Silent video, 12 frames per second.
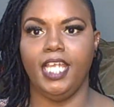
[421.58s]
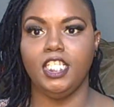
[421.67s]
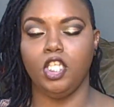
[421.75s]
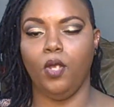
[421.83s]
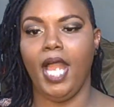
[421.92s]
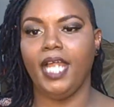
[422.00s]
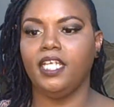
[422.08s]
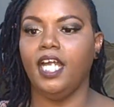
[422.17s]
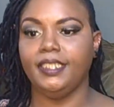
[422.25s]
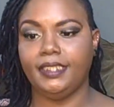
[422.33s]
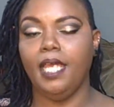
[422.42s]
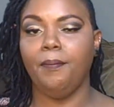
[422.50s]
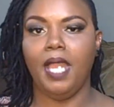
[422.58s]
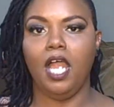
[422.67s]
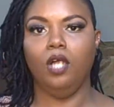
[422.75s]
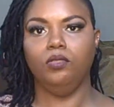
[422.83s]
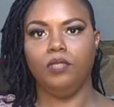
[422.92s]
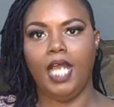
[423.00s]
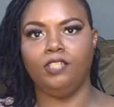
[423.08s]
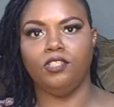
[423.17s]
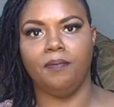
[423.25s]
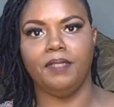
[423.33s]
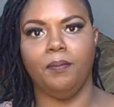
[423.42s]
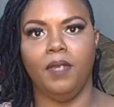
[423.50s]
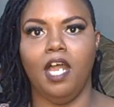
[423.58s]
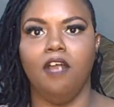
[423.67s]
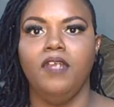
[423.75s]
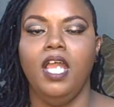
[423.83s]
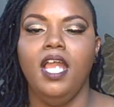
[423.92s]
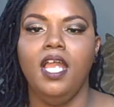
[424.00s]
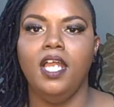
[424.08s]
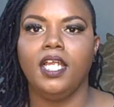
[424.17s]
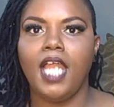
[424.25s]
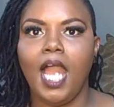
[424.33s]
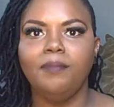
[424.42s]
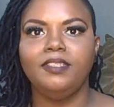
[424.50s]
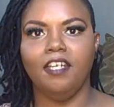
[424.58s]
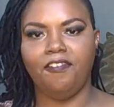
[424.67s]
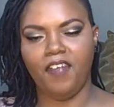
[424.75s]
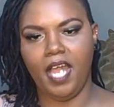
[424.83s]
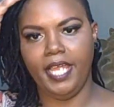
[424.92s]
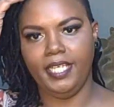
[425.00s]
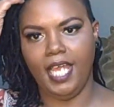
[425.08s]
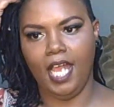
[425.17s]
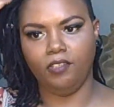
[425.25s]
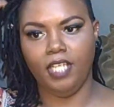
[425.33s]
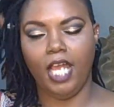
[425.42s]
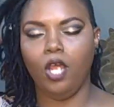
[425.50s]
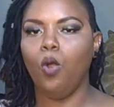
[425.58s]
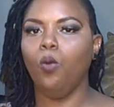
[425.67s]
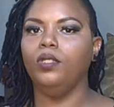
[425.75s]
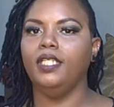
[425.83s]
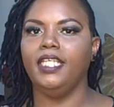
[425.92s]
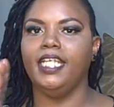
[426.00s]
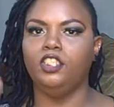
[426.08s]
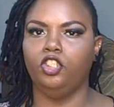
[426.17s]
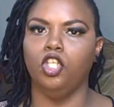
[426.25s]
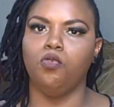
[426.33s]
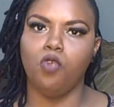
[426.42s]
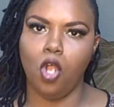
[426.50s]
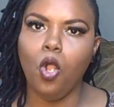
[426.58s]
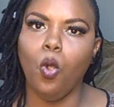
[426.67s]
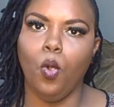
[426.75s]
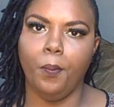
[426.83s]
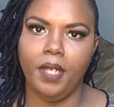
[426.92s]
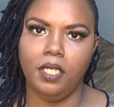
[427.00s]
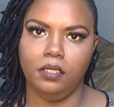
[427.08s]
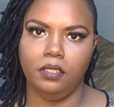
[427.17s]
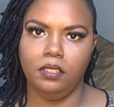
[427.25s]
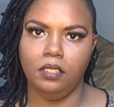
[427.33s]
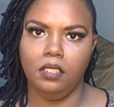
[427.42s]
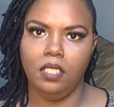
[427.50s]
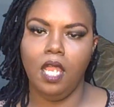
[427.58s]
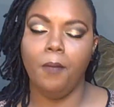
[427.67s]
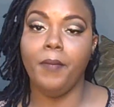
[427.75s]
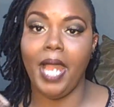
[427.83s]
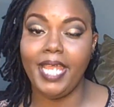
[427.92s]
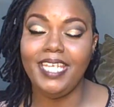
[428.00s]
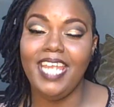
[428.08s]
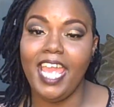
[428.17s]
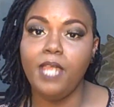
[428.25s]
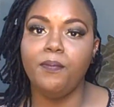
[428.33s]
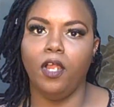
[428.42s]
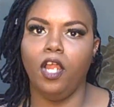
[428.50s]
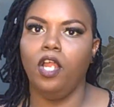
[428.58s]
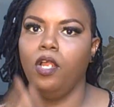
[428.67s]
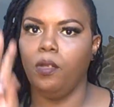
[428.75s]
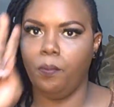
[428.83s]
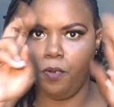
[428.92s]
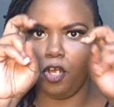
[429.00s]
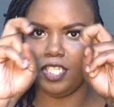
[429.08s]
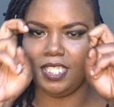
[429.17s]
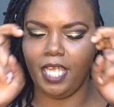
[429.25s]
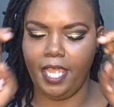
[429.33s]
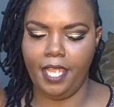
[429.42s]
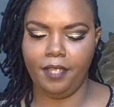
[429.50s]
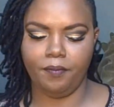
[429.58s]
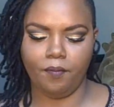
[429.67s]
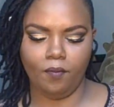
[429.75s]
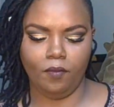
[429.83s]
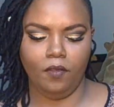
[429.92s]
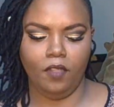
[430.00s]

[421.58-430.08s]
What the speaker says: okay? So I cussed them out, I dropped them off. Come to find out, not only is Jerome my neighbor, per se,